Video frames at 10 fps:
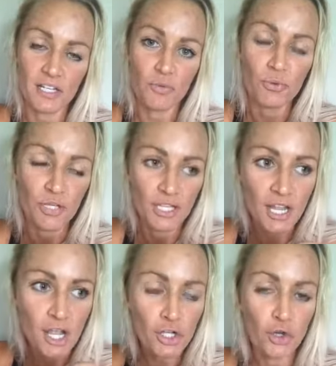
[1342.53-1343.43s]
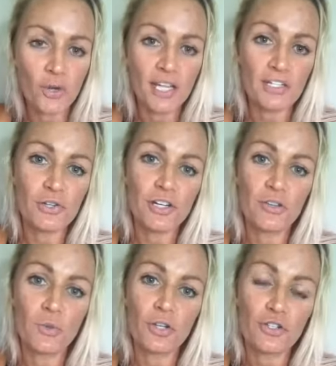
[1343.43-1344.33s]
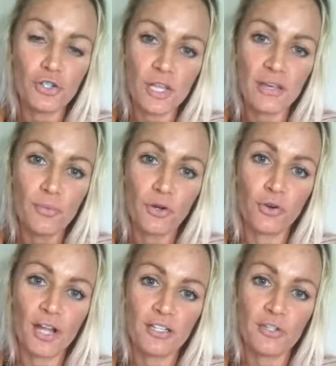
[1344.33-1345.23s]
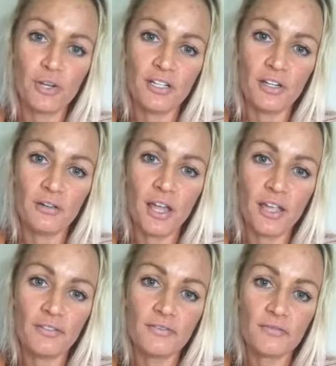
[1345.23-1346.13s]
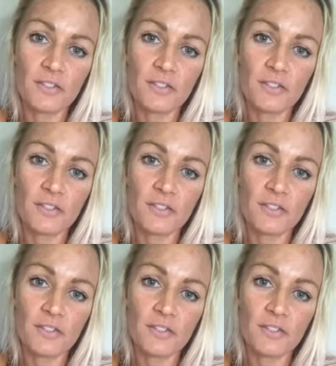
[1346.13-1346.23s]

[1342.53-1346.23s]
You put gratitude into the world, you get more gratitude into your life.